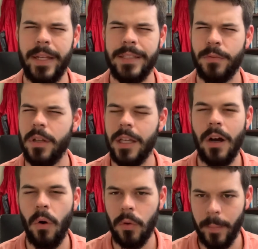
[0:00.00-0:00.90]
And he's a really
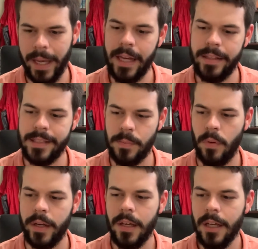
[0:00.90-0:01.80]
old man at this
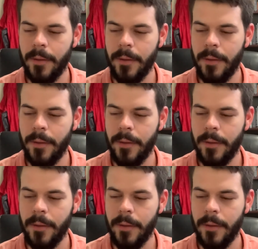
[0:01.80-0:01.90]
point,